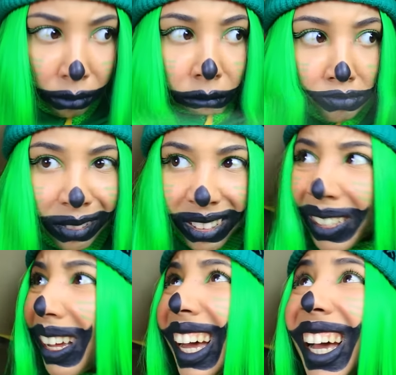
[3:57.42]
these
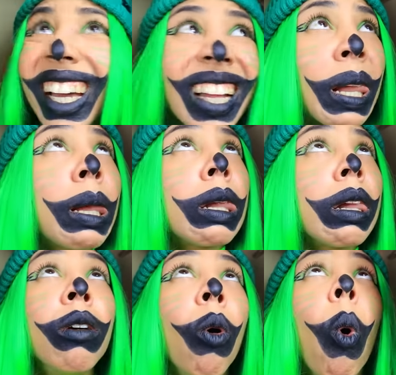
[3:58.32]
sounds or Miss Delight will
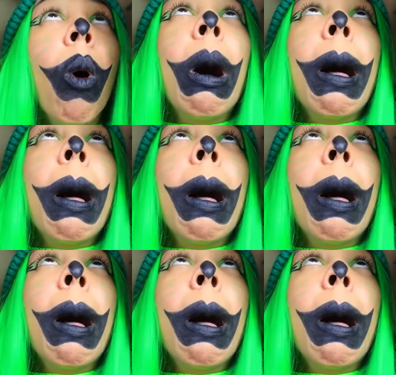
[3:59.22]
hear.